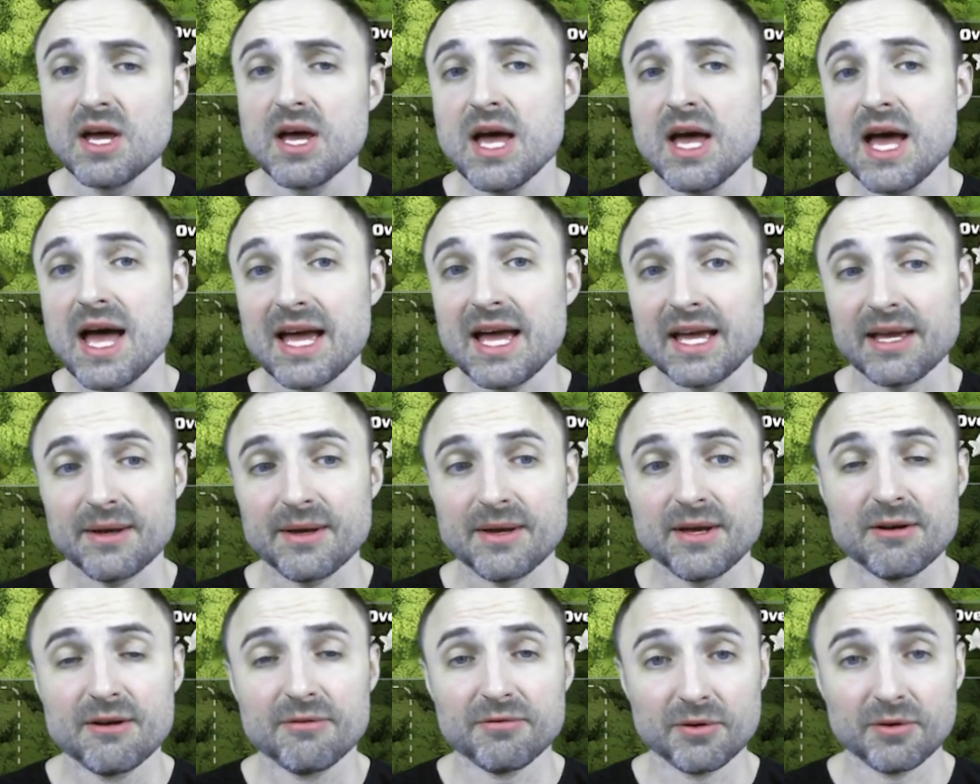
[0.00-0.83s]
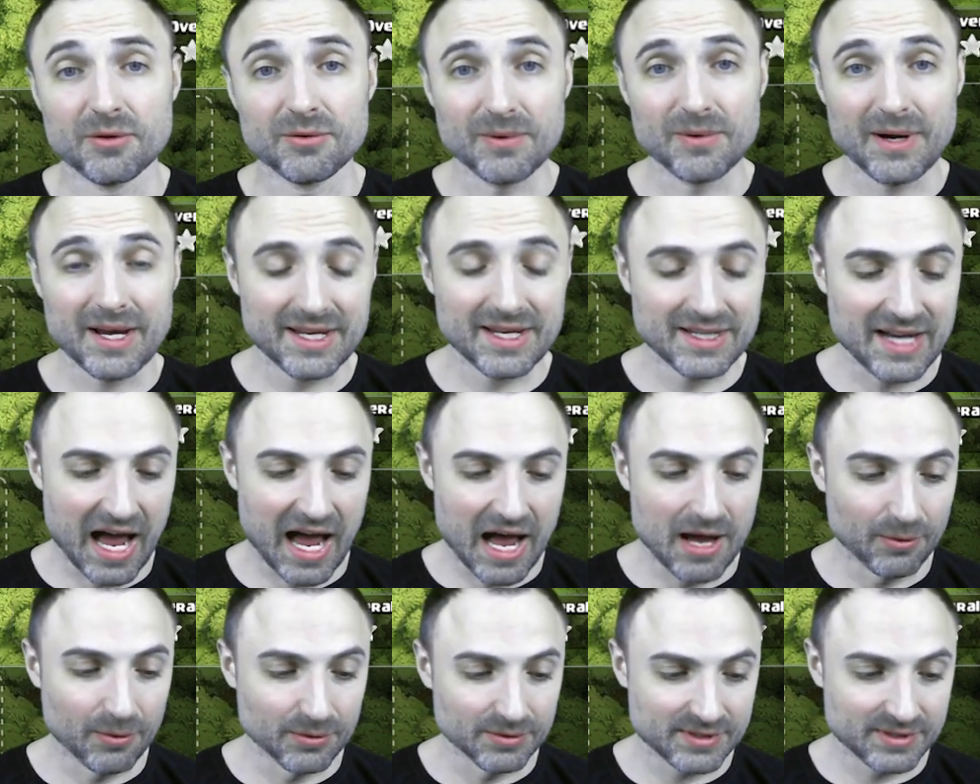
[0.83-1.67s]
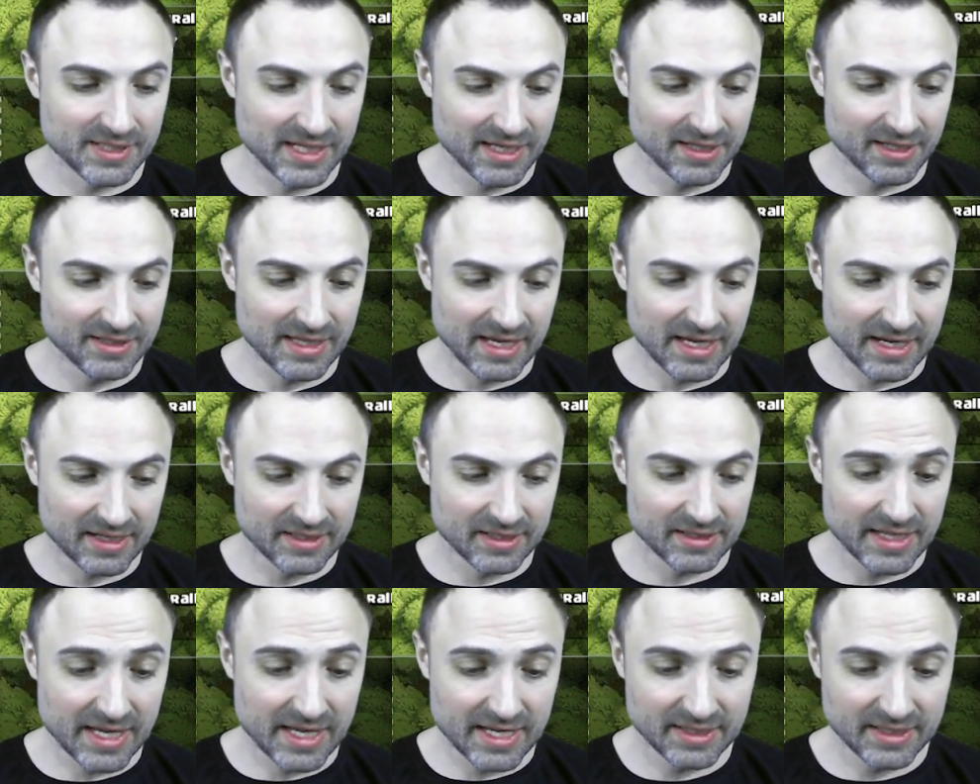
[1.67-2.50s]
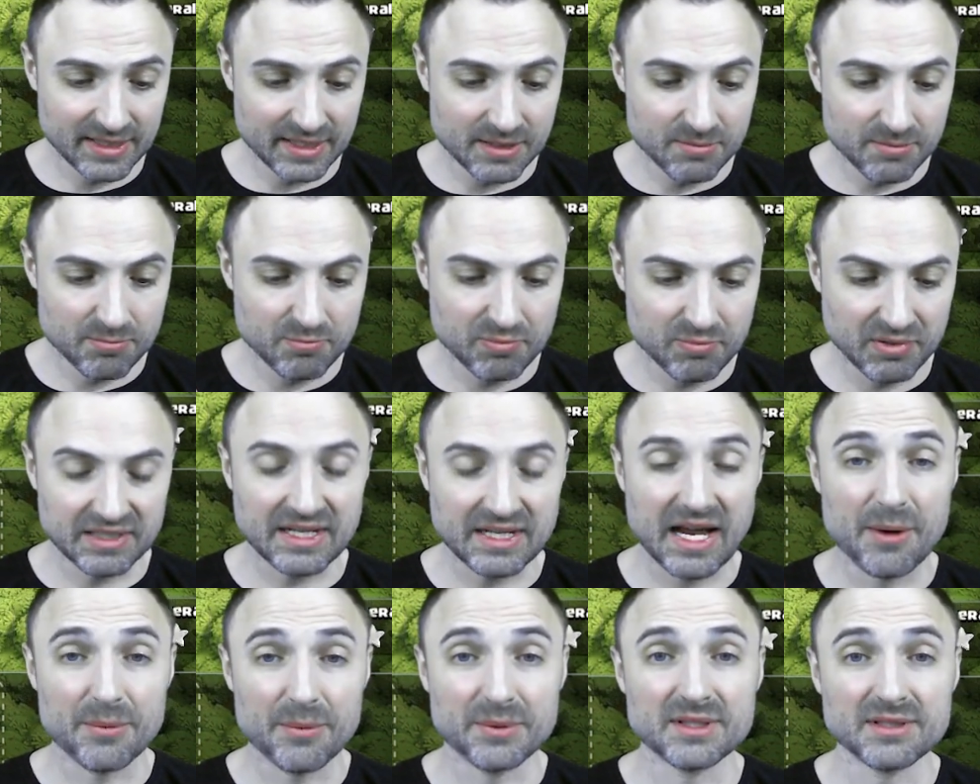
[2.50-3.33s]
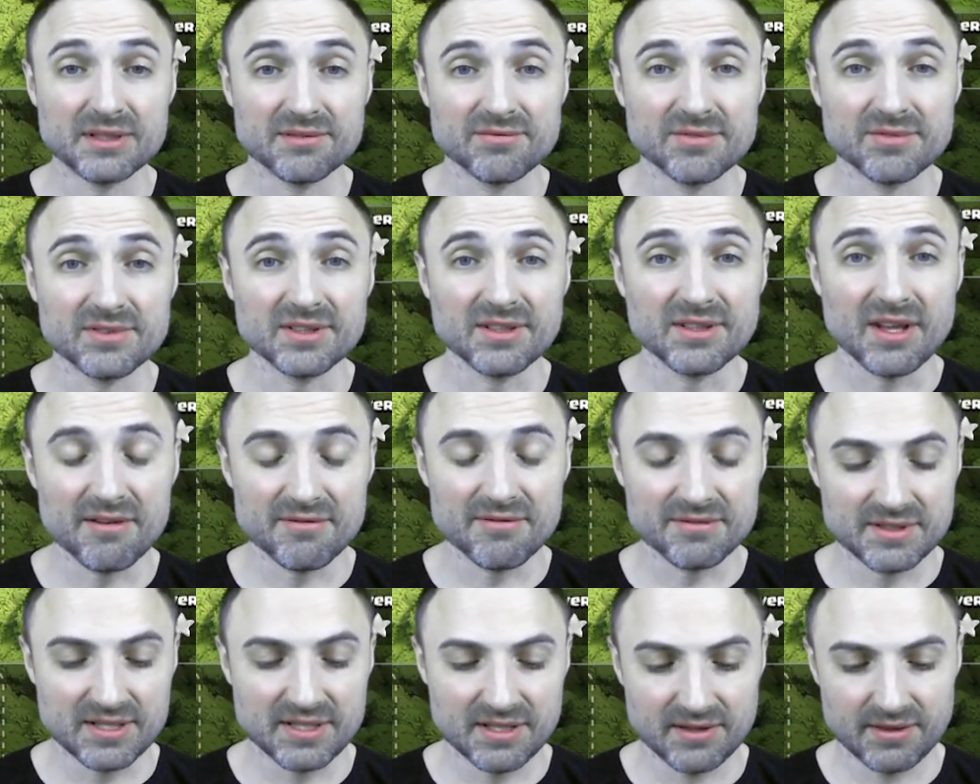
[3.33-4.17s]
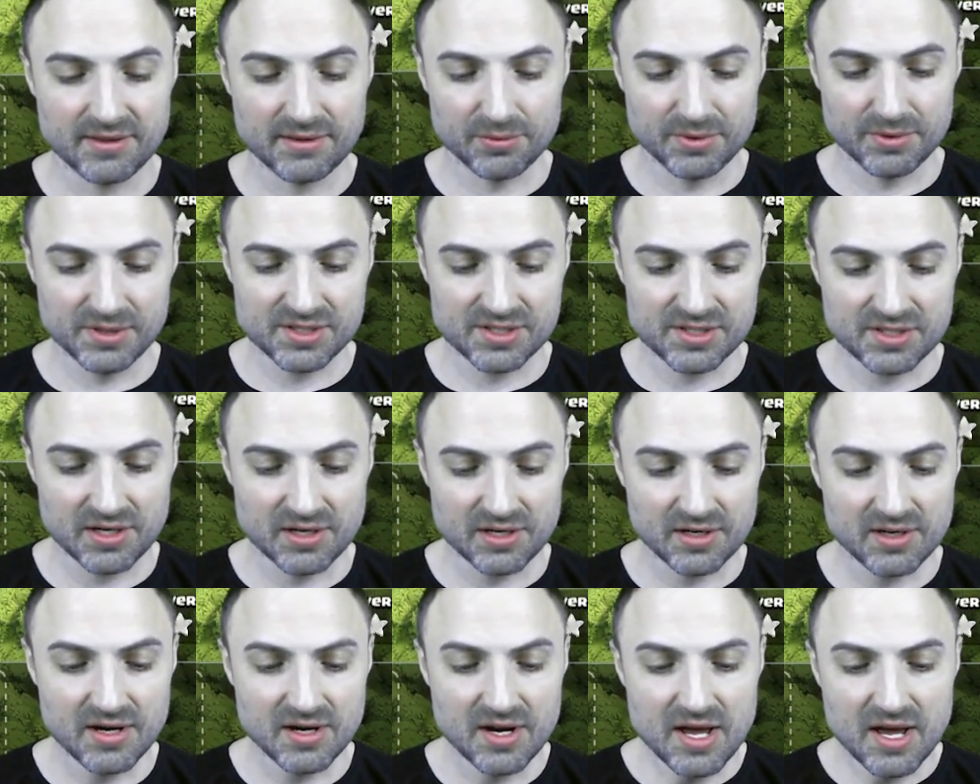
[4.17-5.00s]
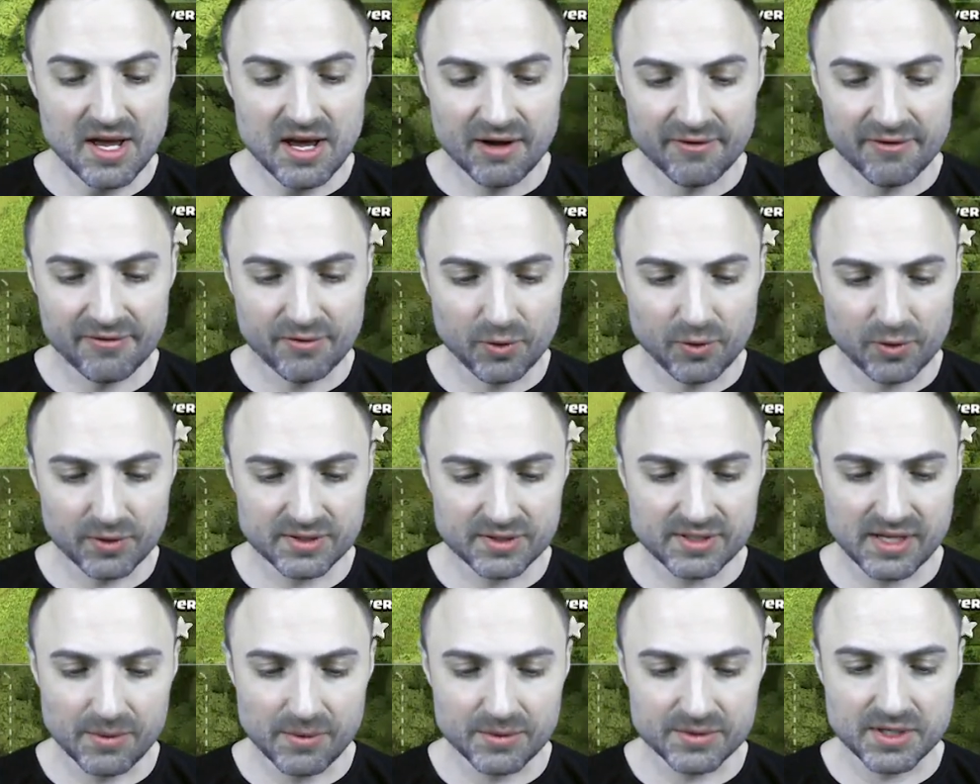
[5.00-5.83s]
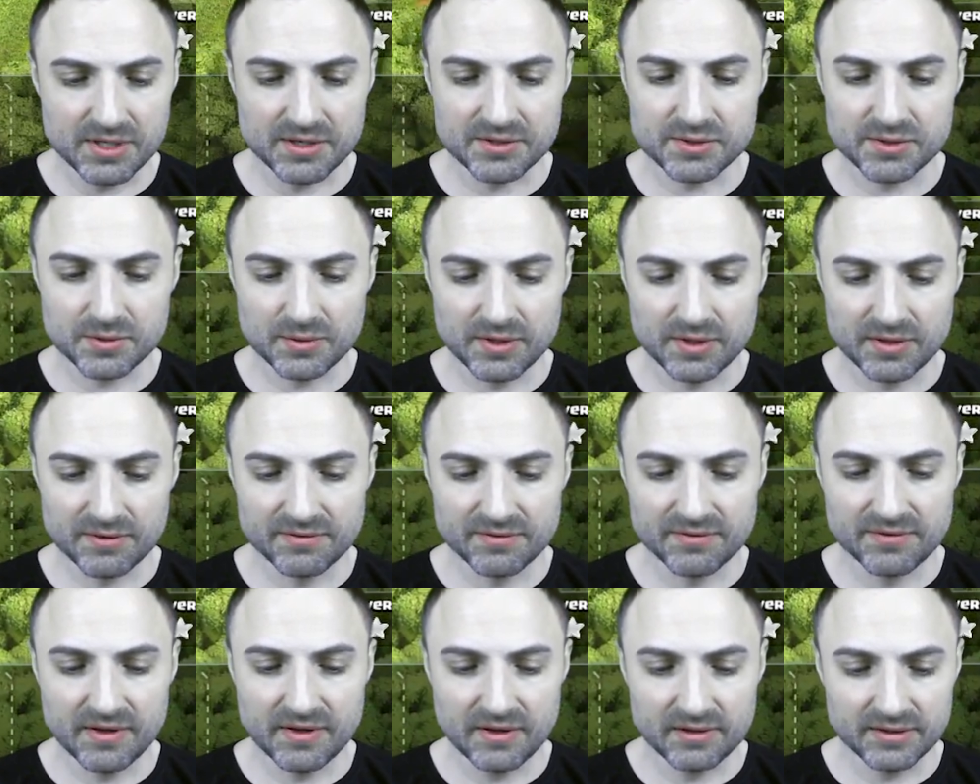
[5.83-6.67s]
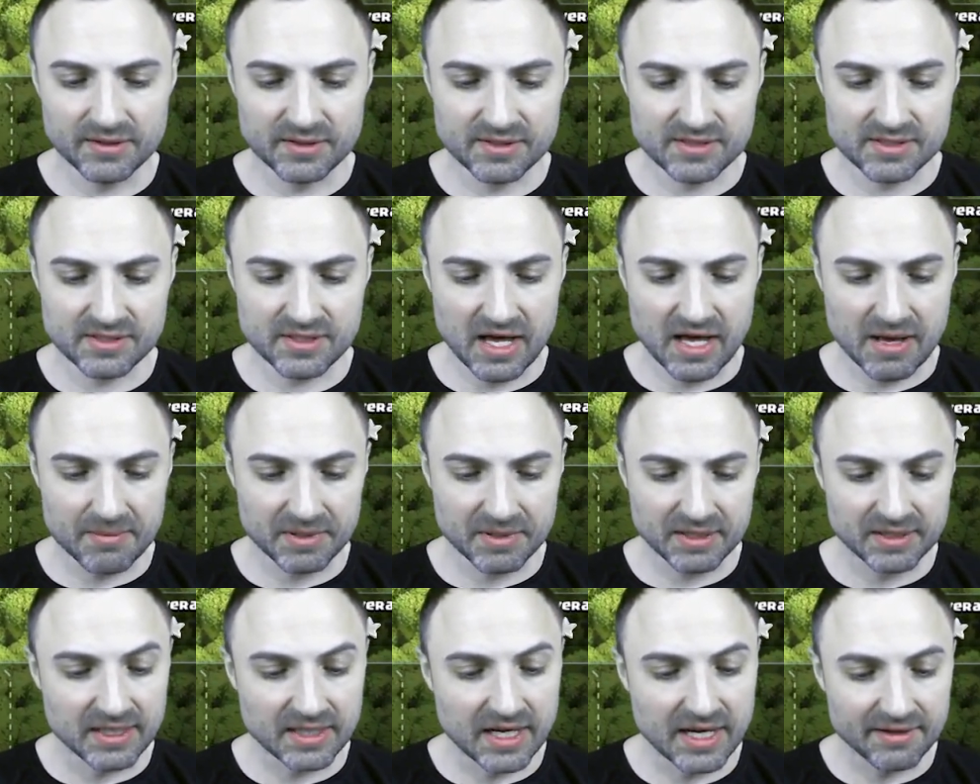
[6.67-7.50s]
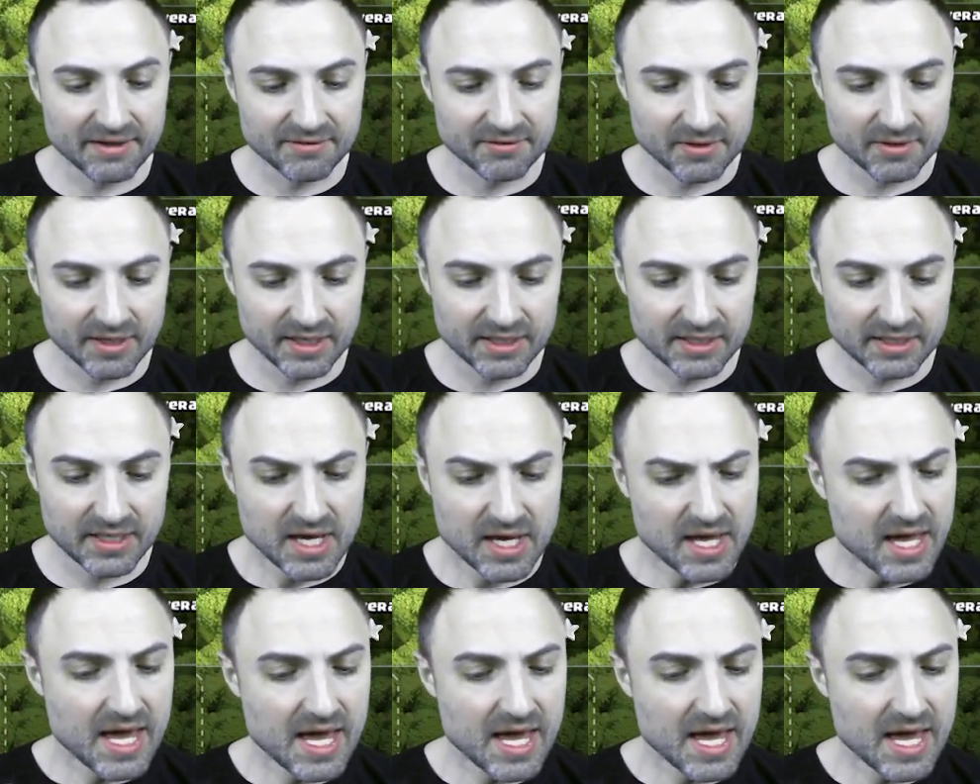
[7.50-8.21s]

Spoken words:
Hey, for a raid, I will take that gladly, but I would have loved to 3-star. Of course, that was also a very sloppy live raid.